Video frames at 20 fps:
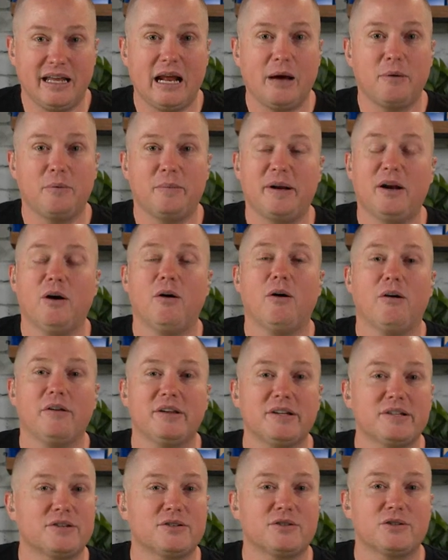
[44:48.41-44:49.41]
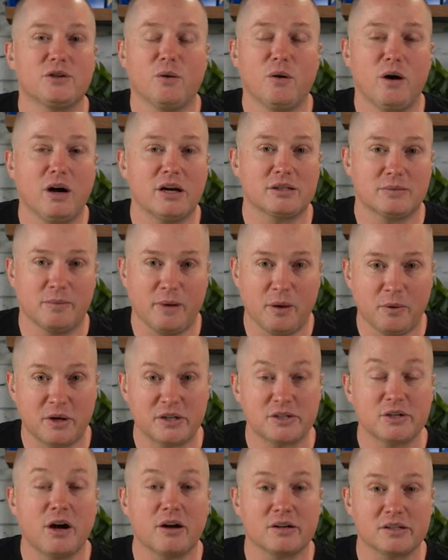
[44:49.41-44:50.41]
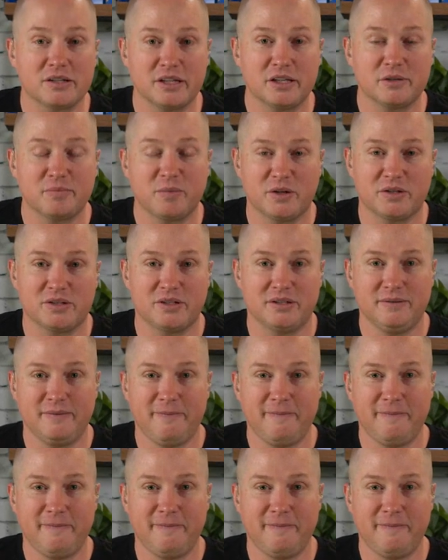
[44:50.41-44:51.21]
And I would have been, oh, this is so awesome. I want to talk to this person.